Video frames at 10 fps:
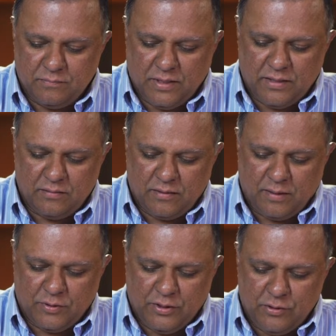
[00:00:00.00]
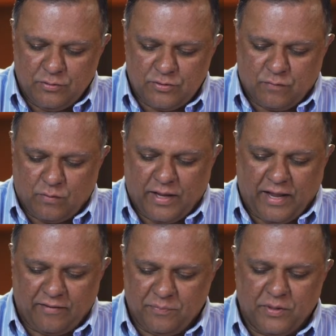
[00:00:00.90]
But I'm going to use
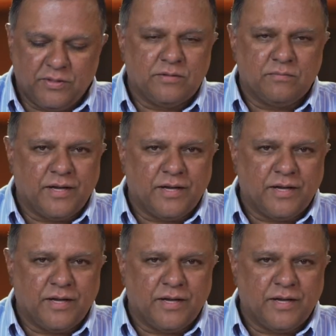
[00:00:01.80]
4.5 billion